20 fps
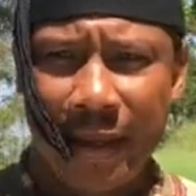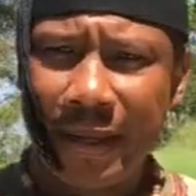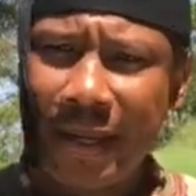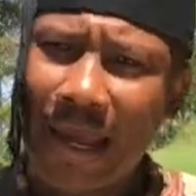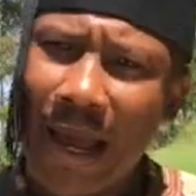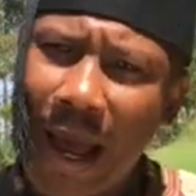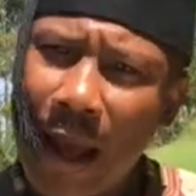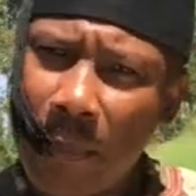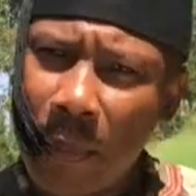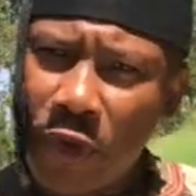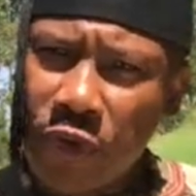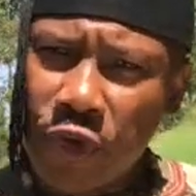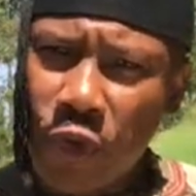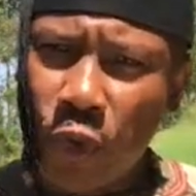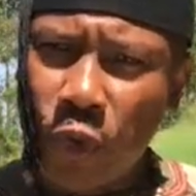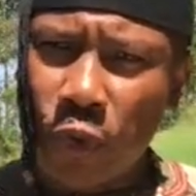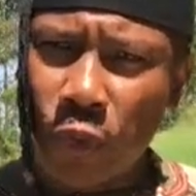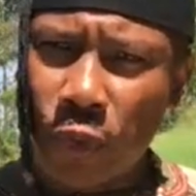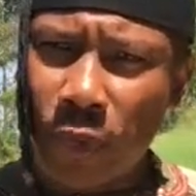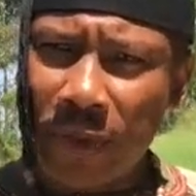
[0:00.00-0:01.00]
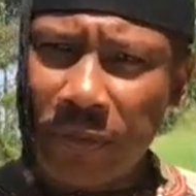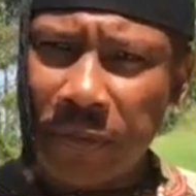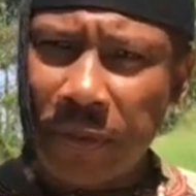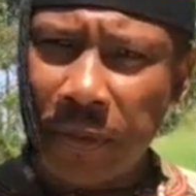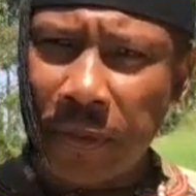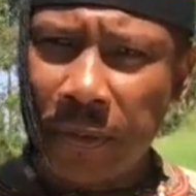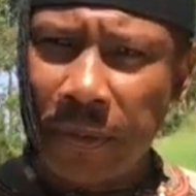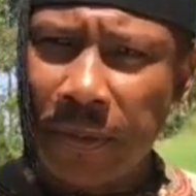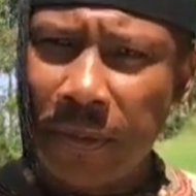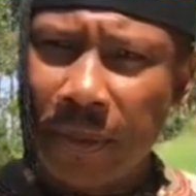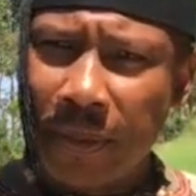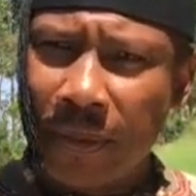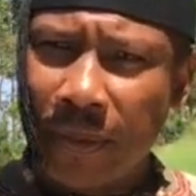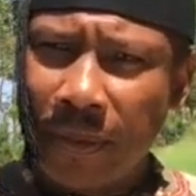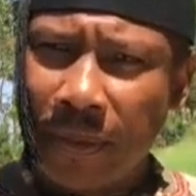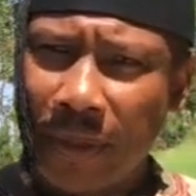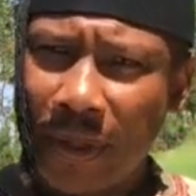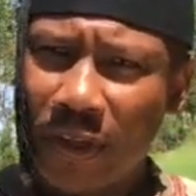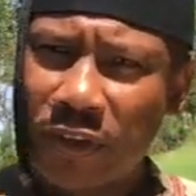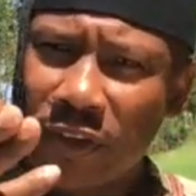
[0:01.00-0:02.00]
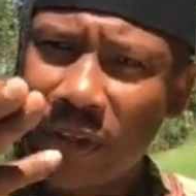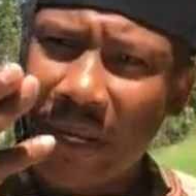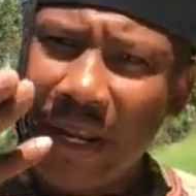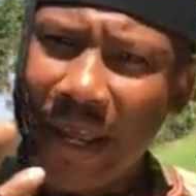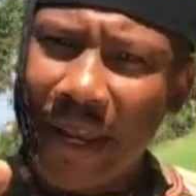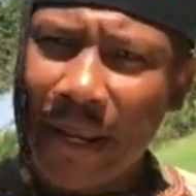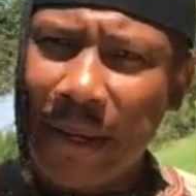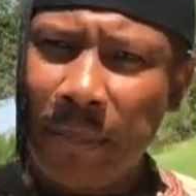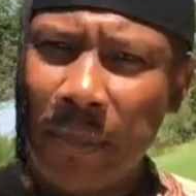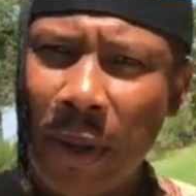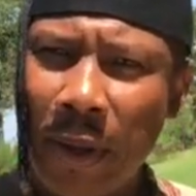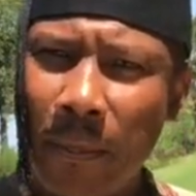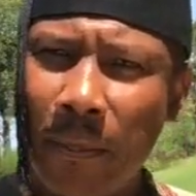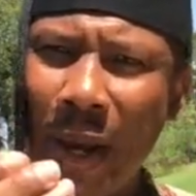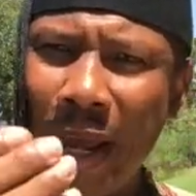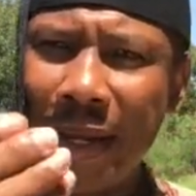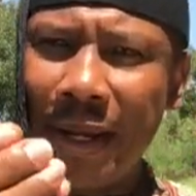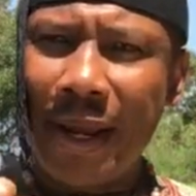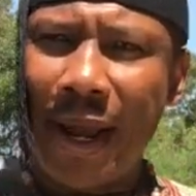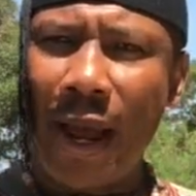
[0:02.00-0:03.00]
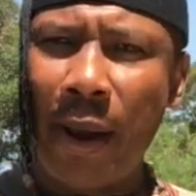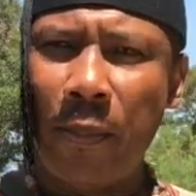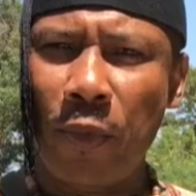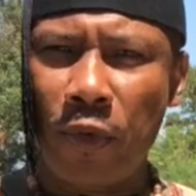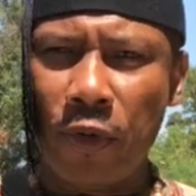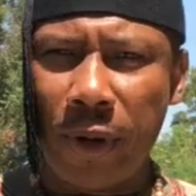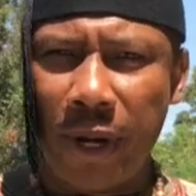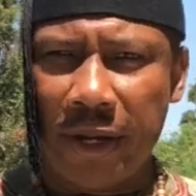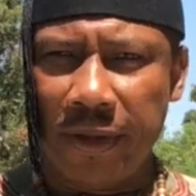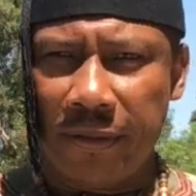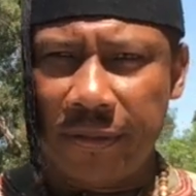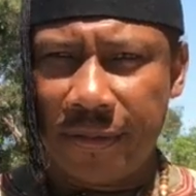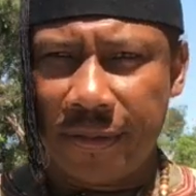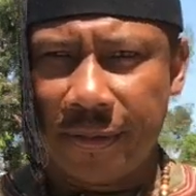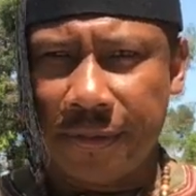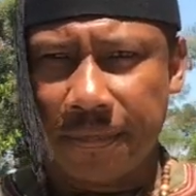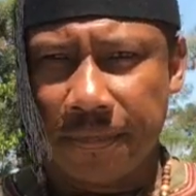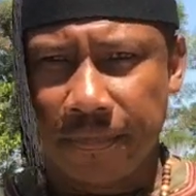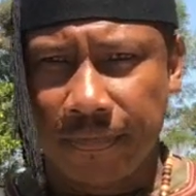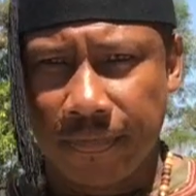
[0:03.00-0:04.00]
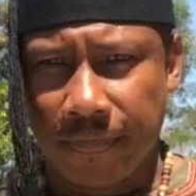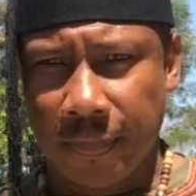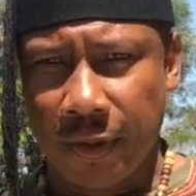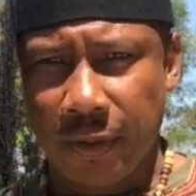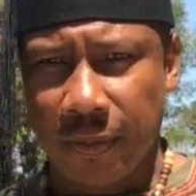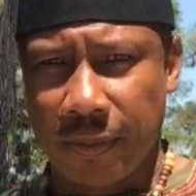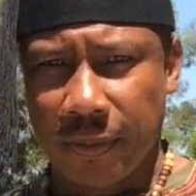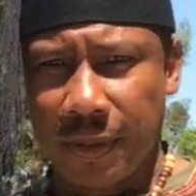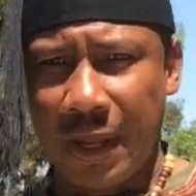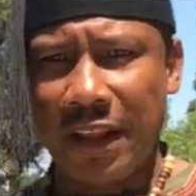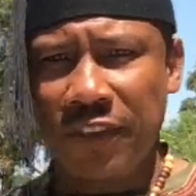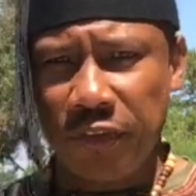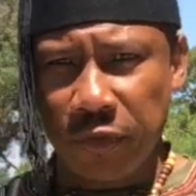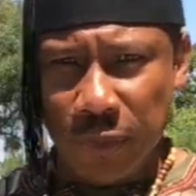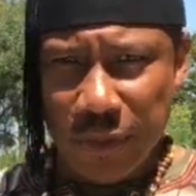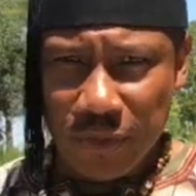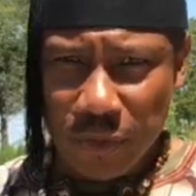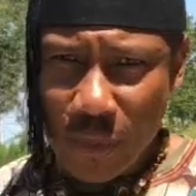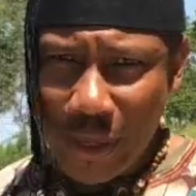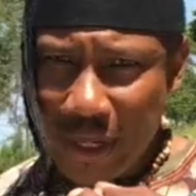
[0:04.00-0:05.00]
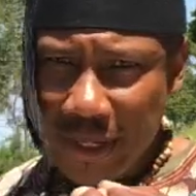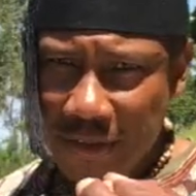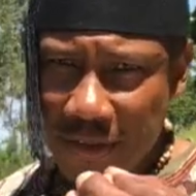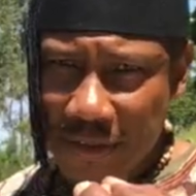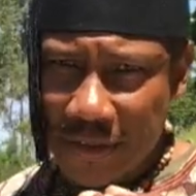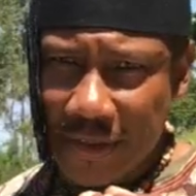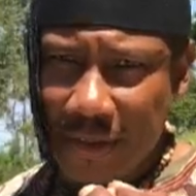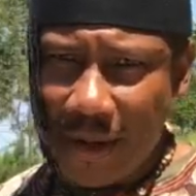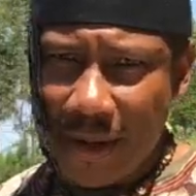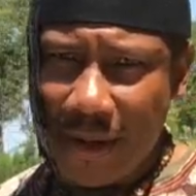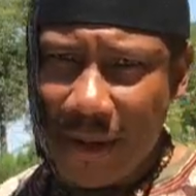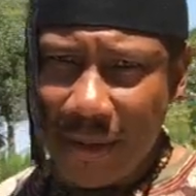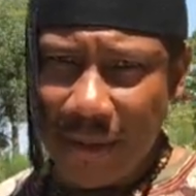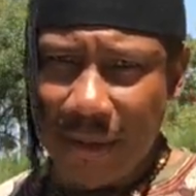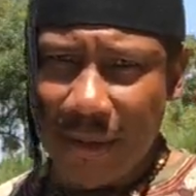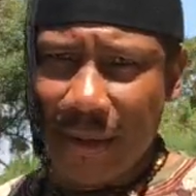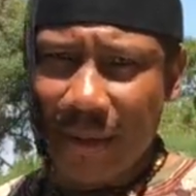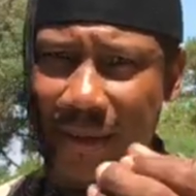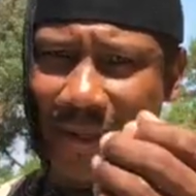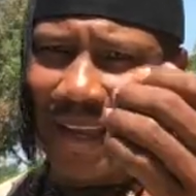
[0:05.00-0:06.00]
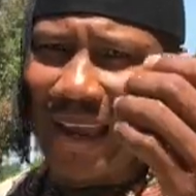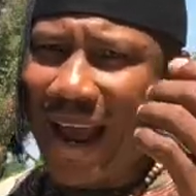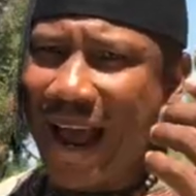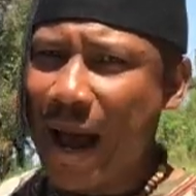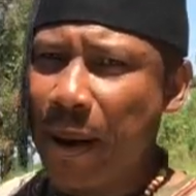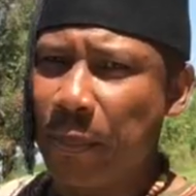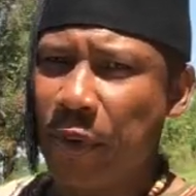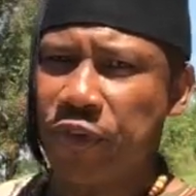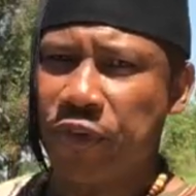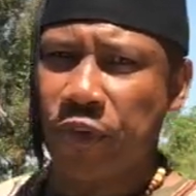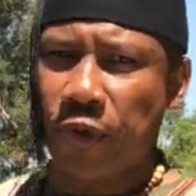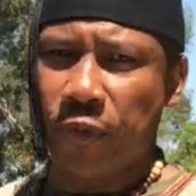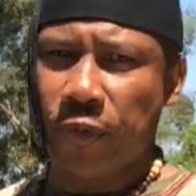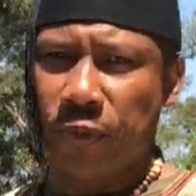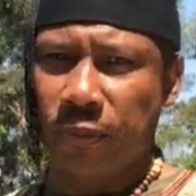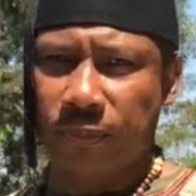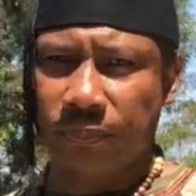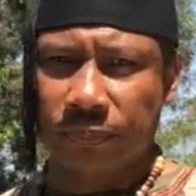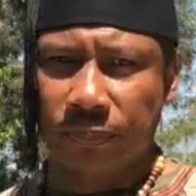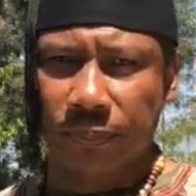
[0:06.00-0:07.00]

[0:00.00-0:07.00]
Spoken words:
The Amazon River is claimed by the Amorites. That's the reason why it is called the Amazon.